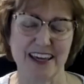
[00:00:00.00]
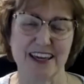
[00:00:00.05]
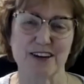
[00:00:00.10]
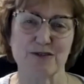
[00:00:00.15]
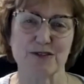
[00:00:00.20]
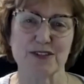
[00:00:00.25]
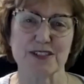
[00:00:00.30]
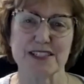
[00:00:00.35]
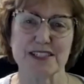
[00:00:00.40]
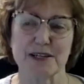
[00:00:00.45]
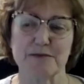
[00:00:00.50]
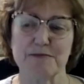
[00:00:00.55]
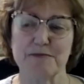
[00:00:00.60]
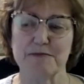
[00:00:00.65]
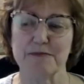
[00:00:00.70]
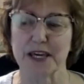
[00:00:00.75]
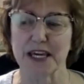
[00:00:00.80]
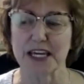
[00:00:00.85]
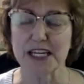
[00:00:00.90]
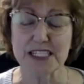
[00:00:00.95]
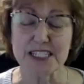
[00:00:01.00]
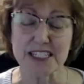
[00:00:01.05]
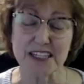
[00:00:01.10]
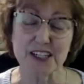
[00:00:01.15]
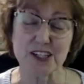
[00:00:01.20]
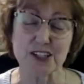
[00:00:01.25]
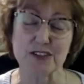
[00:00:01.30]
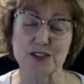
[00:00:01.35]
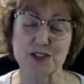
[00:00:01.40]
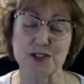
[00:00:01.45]
it was a big
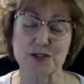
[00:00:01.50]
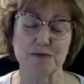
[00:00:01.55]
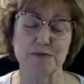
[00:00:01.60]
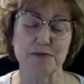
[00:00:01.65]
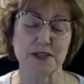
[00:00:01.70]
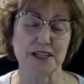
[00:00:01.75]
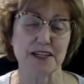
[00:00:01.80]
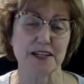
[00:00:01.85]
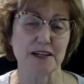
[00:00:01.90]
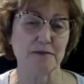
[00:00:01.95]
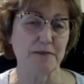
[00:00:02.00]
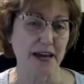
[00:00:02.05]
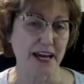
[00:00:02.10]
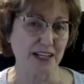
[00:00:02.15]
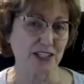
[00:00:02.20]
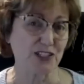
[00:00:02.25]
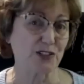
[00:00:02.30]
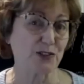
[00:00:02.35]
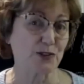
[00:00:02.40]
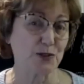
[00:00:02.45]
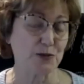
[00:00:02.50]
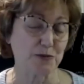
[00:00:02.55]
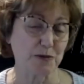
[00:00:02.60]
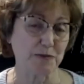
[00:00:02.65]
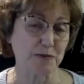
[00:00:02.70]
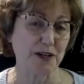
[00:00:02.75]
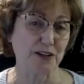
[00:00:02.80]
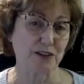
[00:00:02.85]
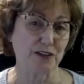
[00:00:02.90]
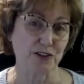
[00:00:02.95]
deal to be a bachelor's
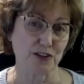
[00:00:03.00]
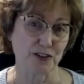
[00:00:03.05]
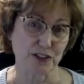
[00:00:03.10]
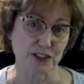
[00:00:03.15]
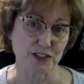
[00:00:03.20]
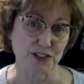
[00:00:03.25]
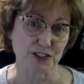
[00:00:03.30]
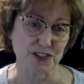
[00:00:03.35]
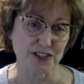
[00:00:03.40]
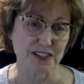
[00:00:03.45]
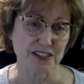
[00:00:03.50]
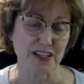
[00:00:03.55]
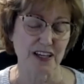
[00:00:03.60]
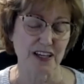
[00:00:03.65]
prepared nurse.